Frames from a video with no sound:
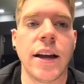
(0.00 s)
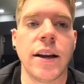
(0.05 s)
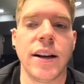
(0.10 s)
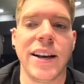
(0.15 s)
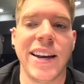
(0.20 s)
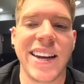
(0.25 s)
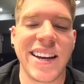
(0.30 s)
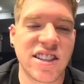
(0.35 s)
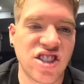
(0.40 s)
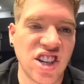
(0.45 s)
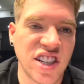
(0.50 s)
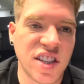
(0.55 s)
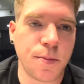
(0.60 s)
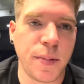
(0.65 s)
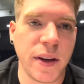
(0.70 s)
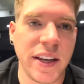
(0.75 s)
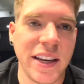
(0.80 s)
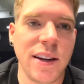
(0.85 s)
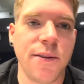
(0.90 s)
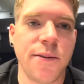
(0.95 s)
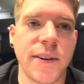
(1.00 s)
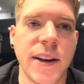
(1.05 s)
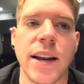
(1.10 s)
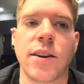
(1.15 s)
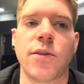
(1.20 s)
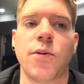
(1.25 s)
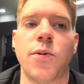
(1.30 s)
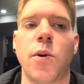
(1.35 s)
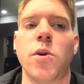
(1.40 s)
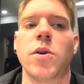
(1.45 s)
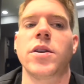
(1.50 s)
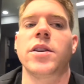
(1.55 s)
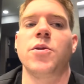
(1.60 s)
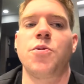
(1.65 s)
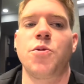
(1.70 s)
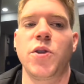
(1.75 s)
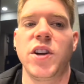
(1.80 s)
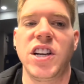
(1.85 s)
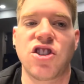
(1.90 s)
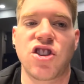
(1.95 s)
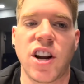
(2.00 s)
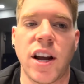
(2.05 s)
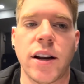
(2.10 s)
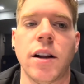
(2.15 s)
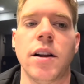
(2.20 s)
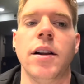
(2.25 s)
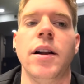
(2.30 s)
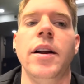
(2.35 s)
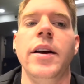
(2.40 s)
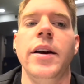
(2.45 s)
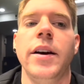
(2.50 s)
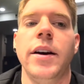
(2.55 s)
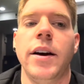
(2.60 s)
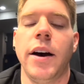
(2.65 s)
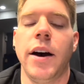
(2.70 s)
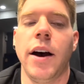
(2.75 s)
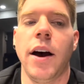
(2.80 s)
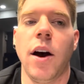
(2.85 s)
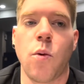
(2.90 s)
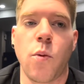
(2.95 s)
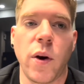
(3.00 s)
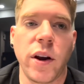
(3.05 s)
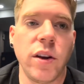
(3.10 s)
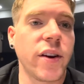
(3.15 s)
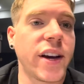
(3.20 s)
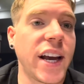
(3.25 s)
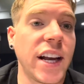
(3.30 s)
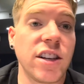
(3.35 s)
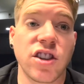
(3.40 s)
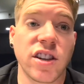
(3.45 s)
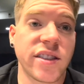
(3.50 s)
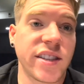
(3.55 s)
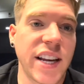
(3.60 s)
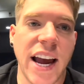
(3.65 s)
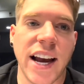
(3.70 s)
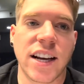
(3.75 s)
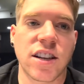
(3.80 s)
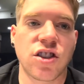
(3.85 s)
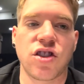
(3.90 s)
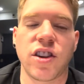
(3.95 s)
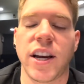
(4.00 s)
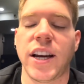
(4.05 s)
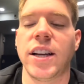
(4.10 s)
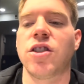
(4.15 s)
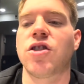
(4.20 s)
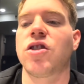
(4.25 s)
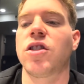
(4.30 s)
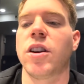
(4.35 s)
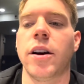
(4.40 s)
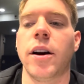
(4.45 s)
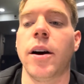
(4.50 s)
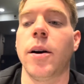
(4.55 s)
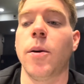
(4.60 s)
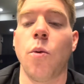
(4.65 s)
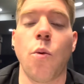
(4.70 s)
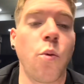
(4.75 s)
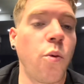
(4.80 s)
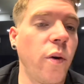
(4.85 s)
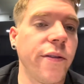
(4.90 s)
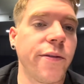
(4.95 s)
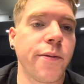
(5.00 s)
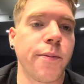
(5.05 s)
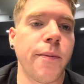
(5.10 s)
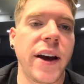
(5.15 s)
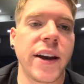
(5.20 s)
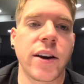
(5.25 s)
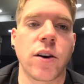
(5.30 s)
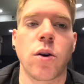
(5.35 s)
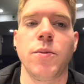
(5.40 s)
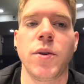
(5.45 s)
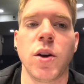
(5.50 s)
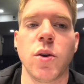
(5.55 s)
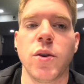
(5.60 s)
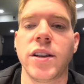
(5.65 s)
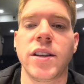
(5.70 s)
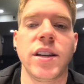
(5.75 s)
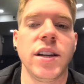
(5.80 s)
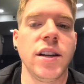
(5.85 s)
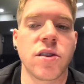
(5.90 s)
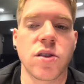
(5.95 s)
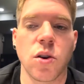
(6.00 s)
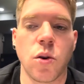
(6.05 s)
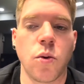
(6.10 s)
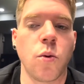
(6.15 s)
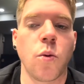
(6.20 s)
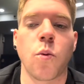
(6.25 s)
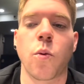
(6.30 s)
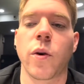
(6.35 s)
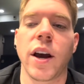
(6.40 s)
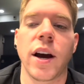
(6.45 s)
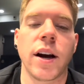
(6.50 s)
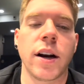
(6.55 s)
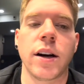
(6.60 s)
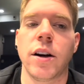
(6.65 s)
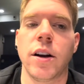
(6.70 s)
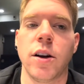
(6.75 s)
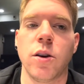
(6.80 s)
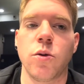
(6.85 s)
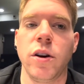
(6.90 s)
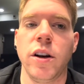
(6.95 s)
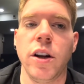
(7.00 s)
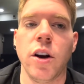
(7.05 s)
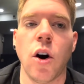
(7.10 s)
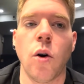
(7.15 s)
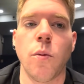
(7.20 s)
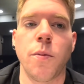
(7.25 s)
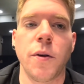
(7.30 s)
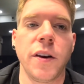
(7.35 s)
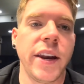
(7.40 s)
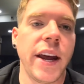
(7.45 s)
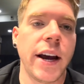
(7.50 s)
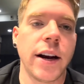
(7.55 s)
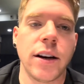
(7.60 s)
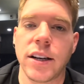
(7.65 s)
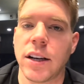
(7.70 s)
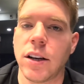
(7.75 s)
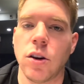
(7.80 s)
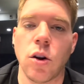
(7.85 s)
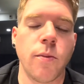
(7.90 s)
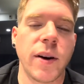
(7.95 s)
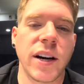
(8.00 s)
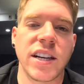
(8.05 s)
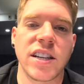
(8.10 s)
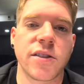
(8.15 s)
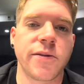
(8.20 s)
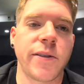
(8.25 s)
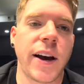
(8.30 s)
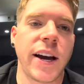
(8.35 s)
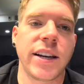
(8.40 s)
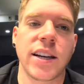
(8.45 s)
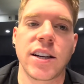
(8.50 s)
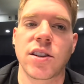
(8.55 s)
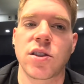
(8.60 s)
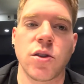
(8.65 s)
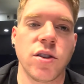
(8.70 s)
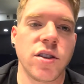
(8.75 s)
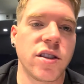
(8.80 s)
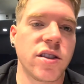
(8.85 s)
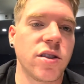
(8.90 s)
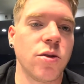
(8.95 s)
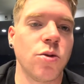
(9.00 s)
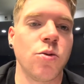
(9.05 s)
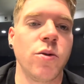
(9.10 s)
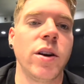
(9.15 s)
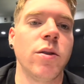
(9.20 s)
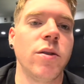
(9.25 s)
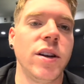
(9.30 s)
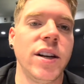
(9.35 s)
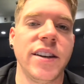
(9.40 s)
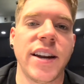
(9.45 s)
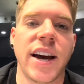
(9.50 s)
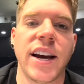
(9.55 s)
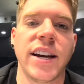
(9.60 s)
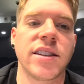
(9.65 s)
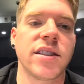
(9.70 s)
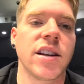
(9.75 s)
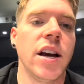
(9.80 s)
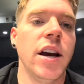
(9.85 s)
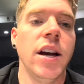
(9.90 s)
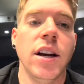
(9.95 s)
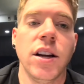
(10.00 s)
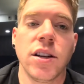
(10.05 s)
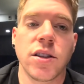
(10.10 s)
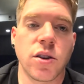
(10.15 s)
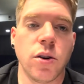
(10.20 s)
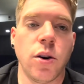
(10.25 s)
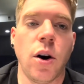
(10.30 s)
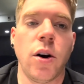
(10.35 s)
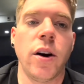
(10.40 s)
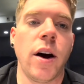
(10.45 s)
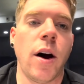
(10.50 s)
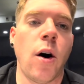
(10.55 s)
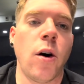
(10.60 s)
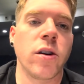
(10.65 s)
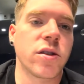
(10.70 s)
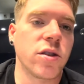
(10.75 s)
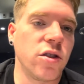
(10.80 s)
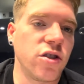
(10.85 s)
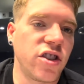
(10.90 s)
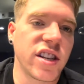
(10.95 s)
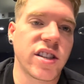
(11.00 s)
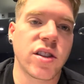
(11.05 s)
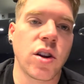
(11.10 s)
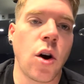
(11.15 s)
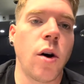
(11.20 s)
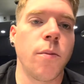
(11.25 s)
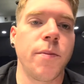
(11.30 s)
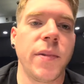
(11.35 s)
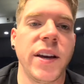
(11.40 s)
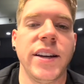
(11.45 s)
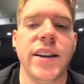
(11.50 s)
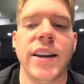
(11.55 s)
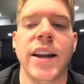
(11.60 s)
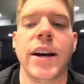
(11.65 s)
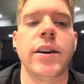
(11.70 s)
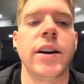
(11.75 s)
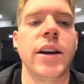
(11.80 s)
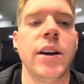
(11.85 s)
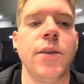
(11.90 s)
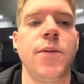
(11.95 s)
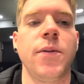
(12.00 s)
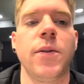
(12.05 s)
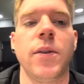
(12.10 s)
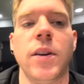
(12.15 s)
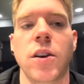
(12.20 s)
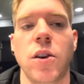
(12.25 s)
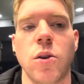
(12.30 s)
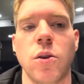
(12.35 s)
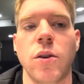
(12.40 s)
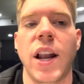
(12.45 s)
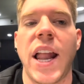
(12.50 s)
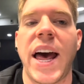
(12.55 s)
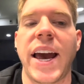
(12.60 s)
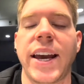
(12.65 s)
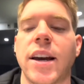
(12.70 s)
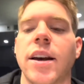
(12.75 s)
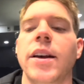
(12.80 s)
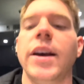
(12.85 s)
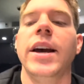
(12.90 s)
link just beneath that for the free channel where you can just exchange with my community. So we are really open there. Nobody's fighting. So it's really, really nice. So also just hop in there if you like.